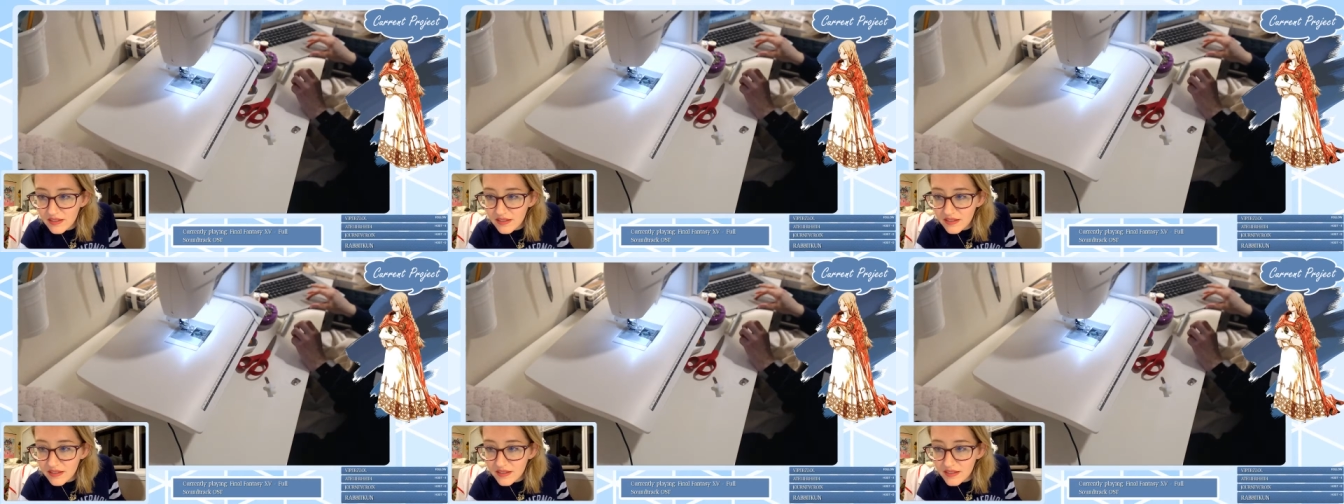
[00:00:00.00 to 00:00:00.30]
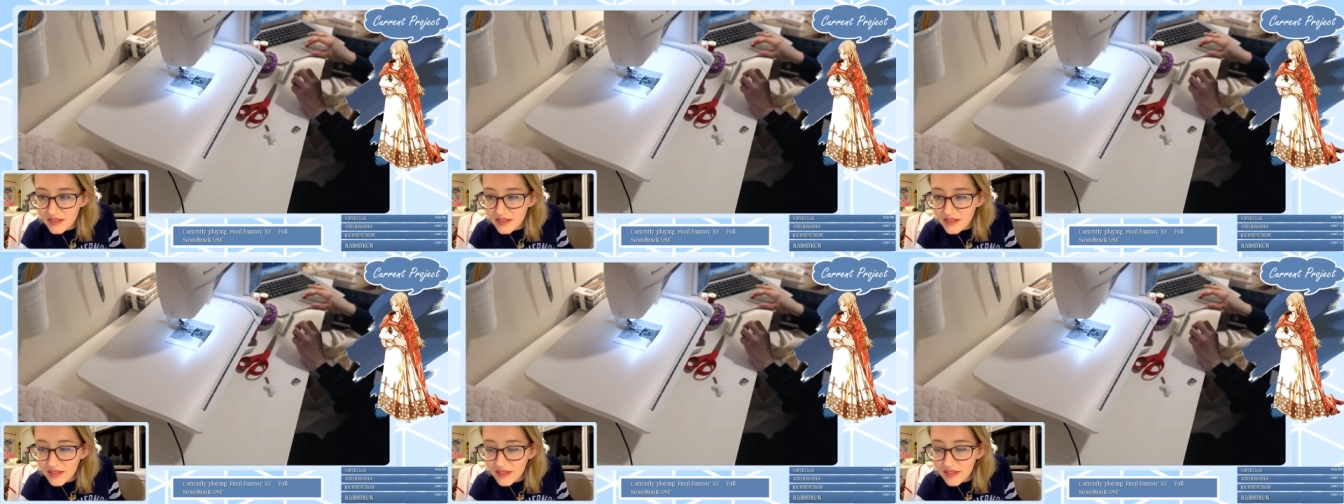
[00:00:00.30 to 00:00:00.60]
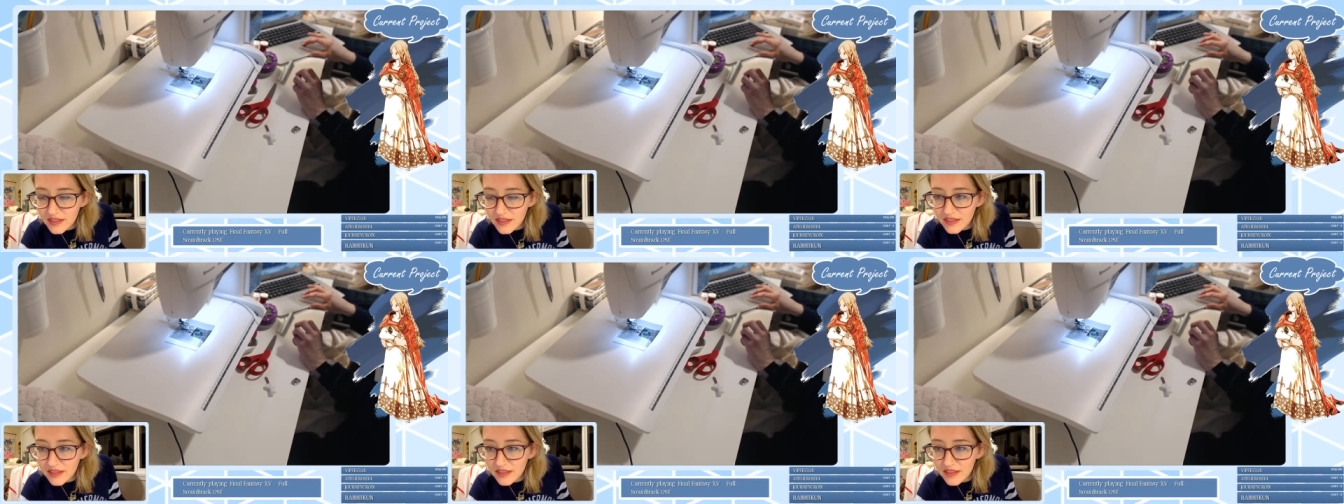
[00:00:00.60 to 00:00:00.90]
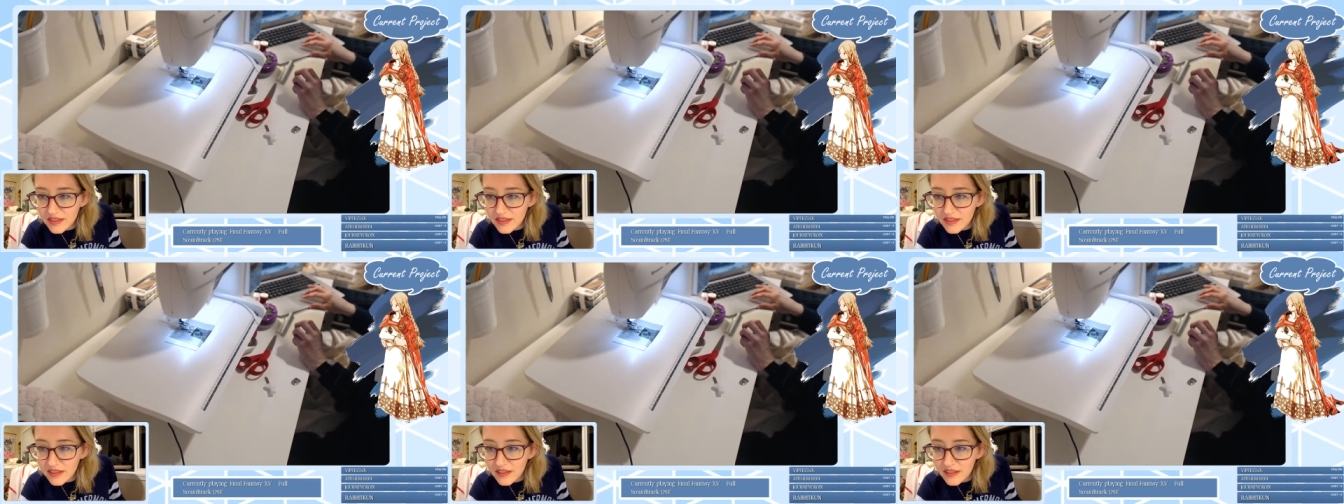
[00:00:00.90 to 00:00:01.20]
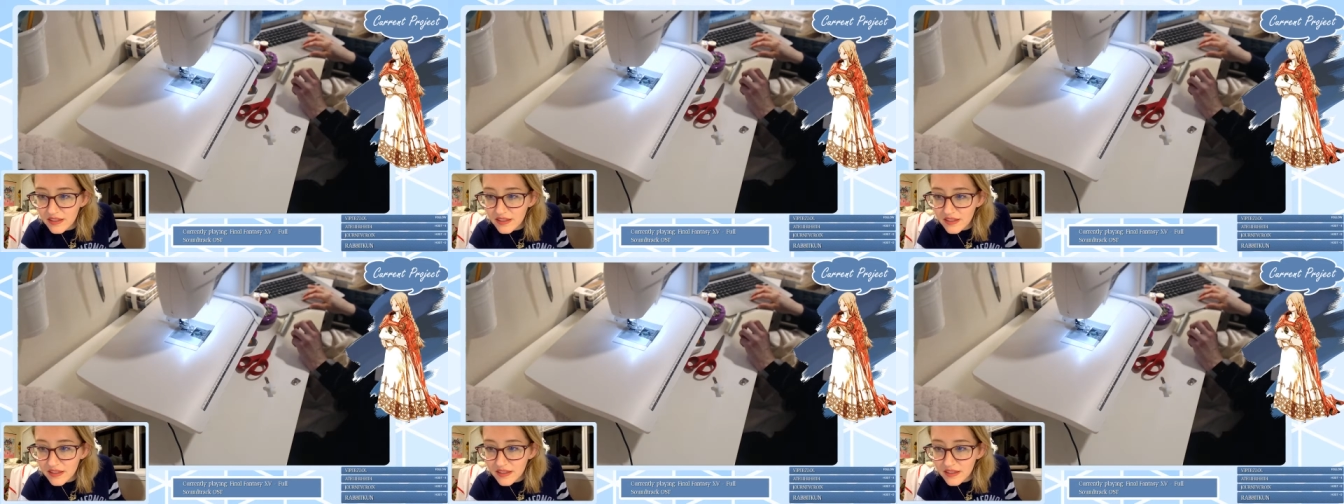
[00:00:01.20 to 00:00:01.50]
Let's see.
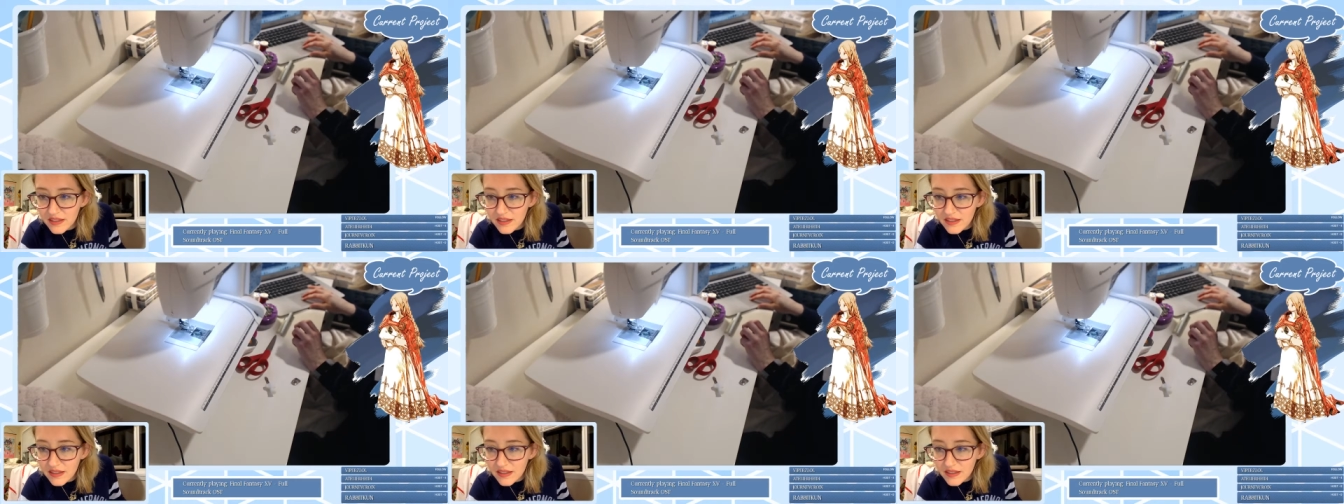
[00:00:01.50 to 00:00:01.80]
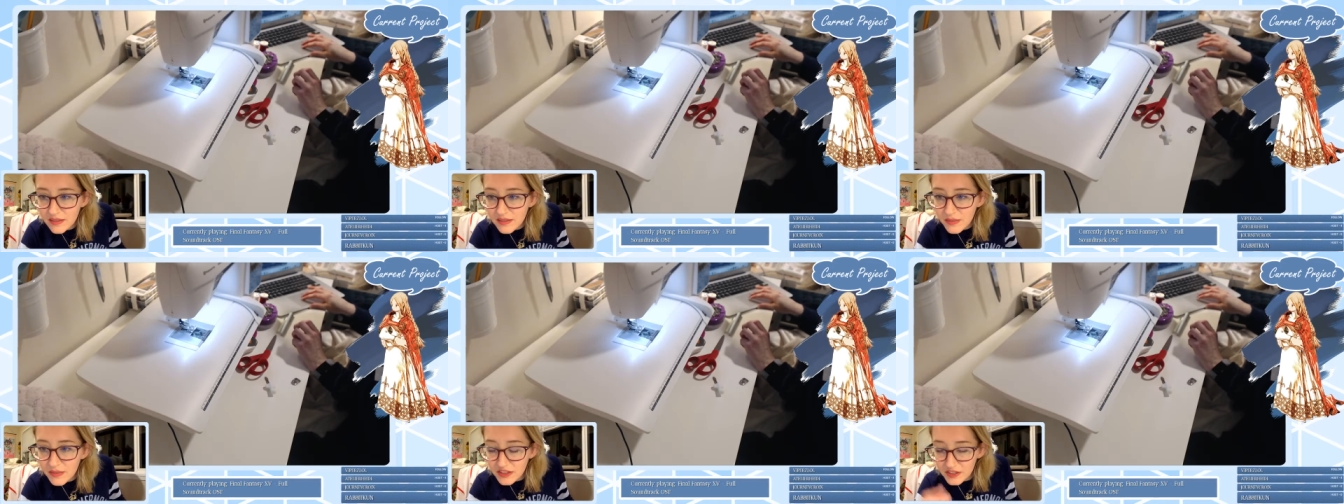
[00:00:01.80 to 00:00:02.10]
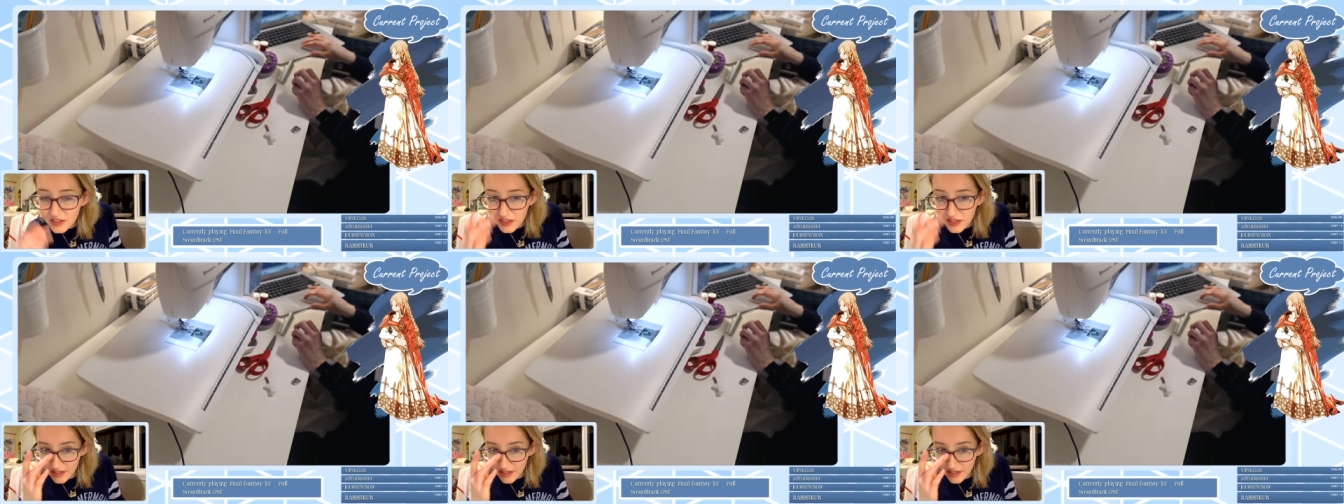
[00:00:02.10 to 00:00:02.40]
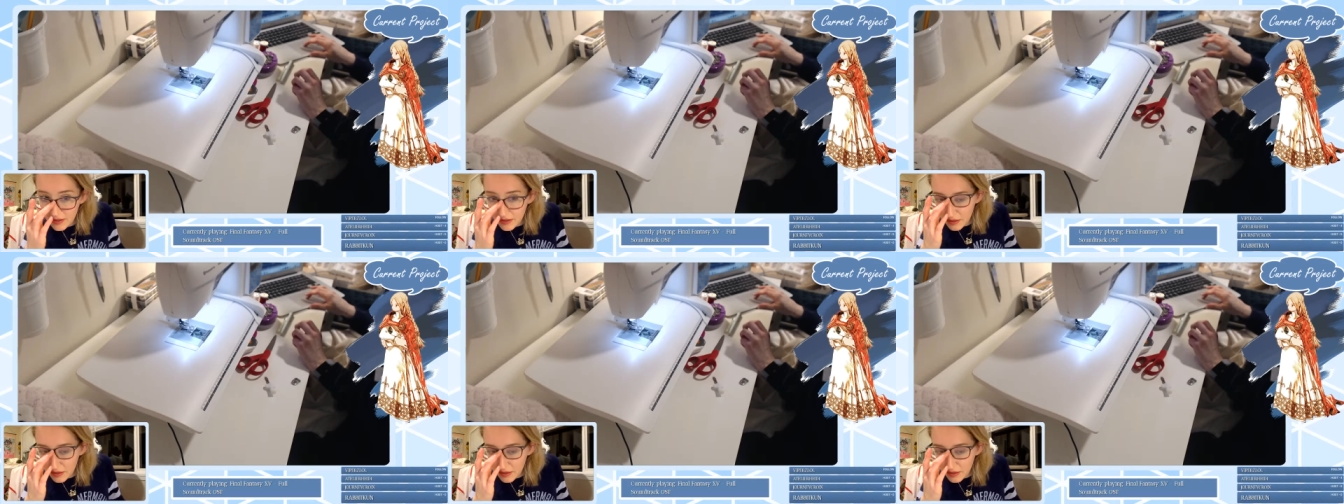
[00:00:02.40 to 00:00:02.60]
Make sure to